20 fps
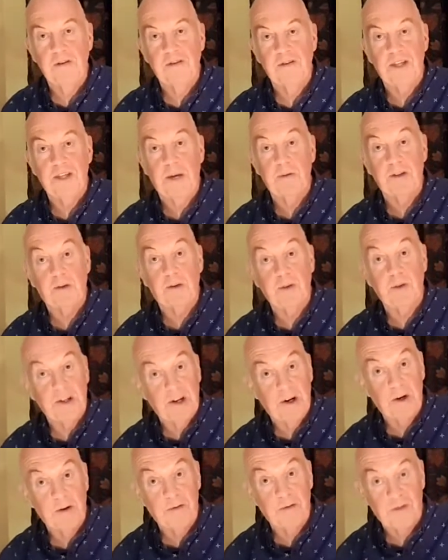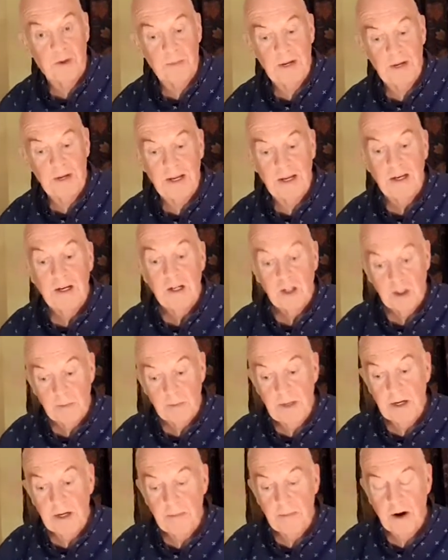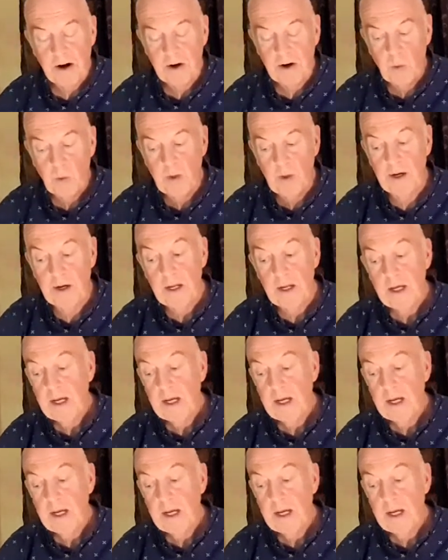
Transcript: So that was a great honor for me to meet Martin Wynne.